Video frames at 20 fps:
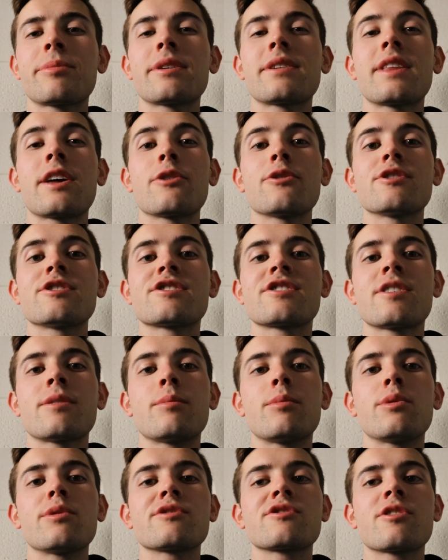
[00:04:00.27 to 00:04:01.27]
that
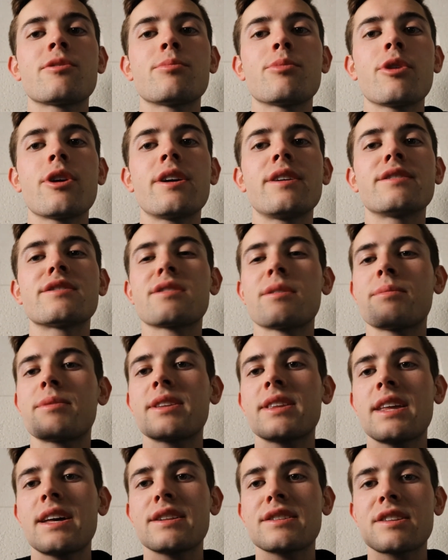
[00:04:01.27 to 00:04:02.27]
resembles a brain, something
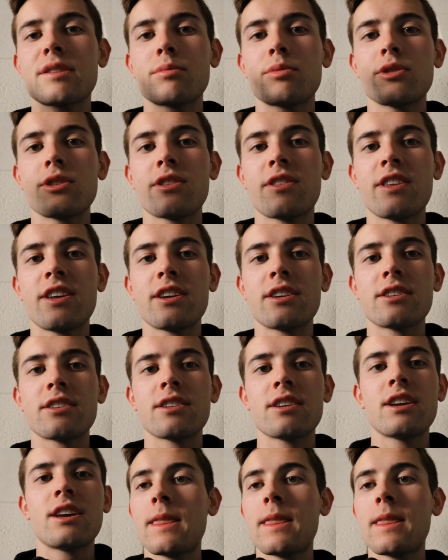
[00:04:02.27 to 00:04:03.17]
that is able to think.